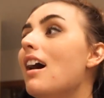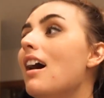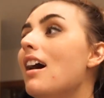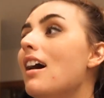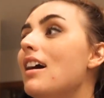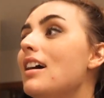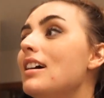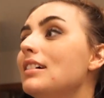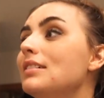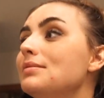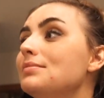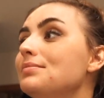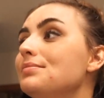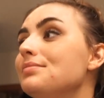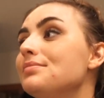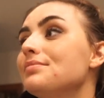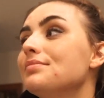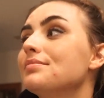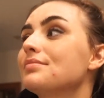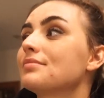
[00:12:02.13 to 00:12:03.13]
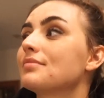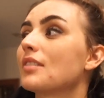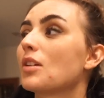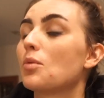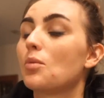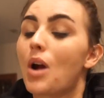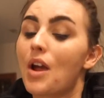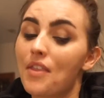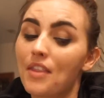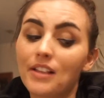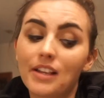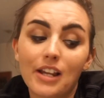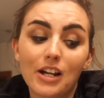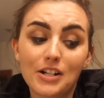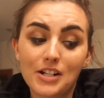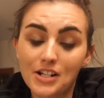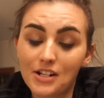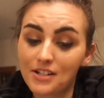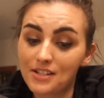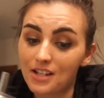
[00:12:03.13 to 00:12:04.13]
Um, write the letter
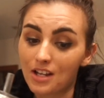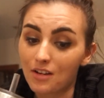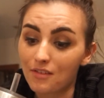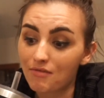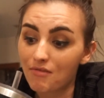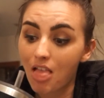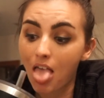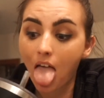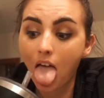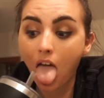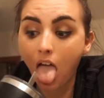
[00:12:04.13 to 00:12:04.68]
to yourself,